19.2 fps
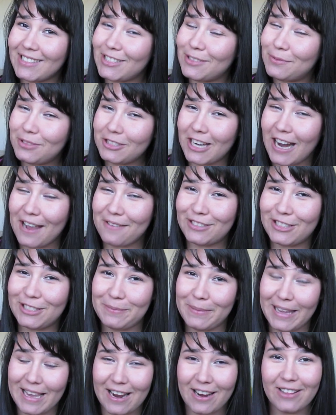subscribe to
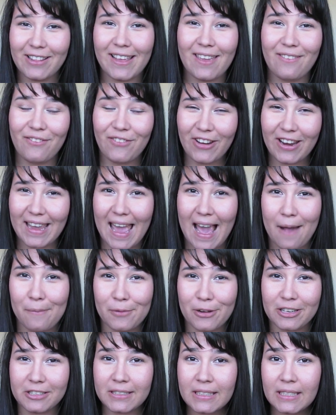me are looking for a
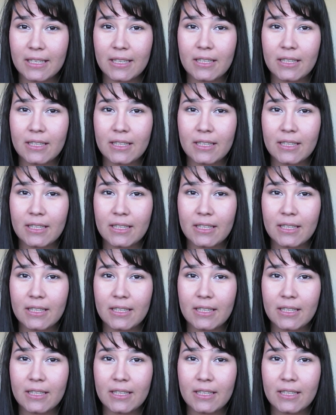camera.